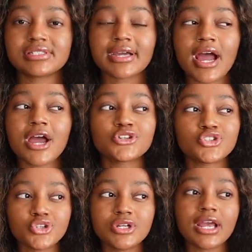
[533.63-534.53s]
Like, I
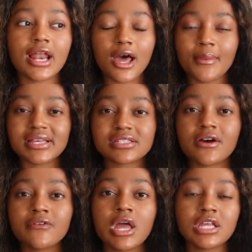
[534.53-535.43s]
truly allow
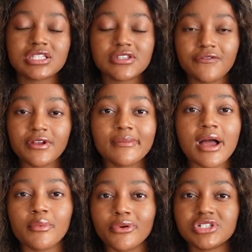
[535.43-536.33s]
myself to feel
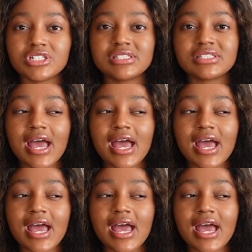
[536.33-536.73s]
my emotions,